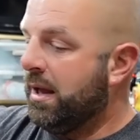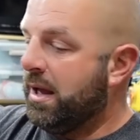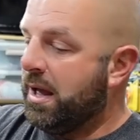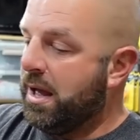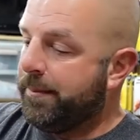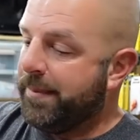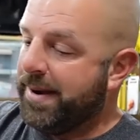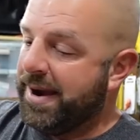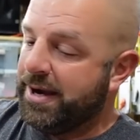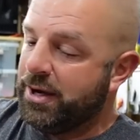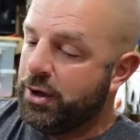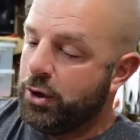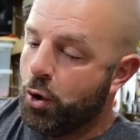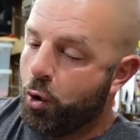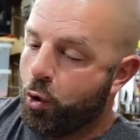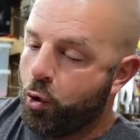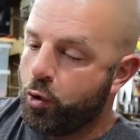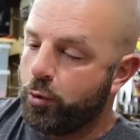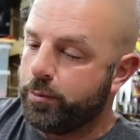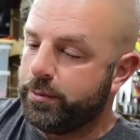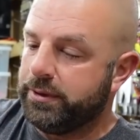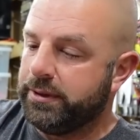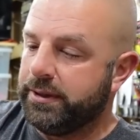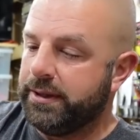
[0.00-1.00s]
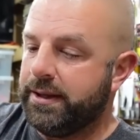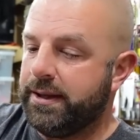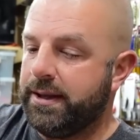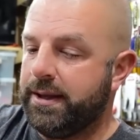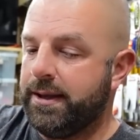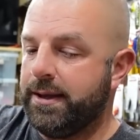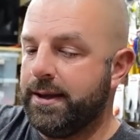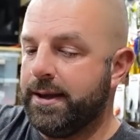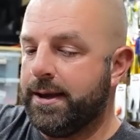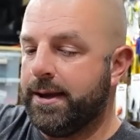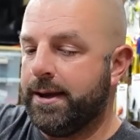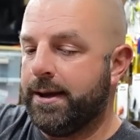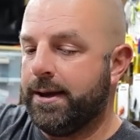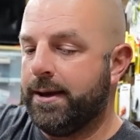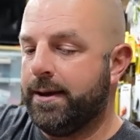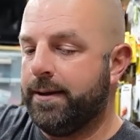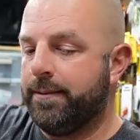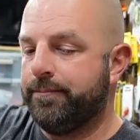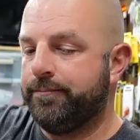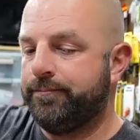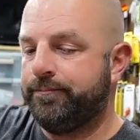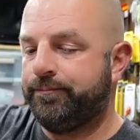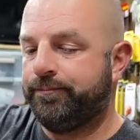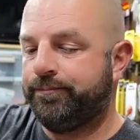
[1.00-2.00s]
I normally,
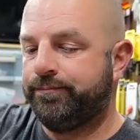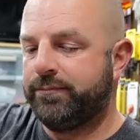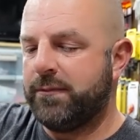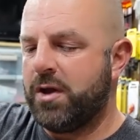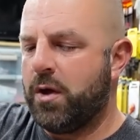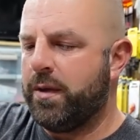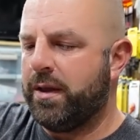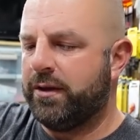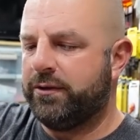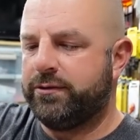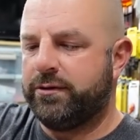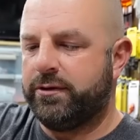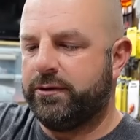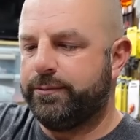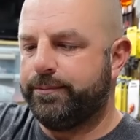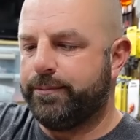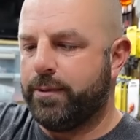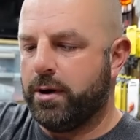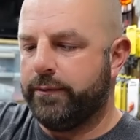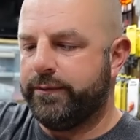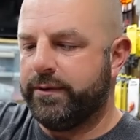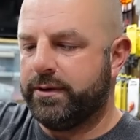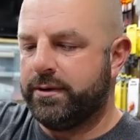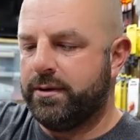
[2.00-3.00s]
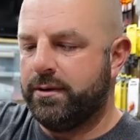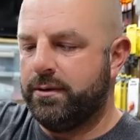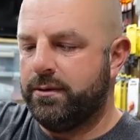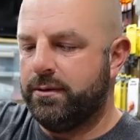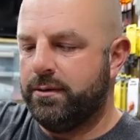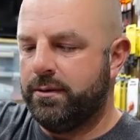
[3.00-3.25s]
oh, that's just perfect.